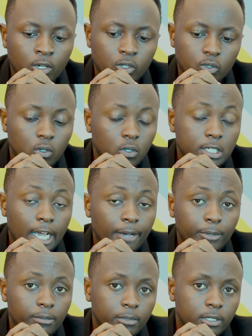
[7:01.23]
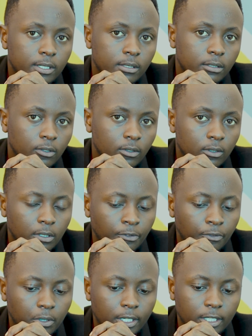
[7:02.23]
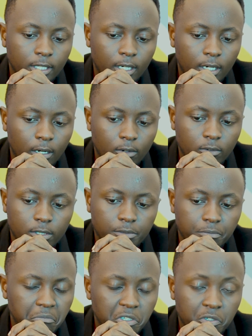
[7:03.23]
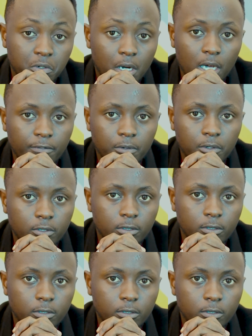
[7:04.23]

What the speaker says: So no time limit. You know, if you get an account, there's no hurry for you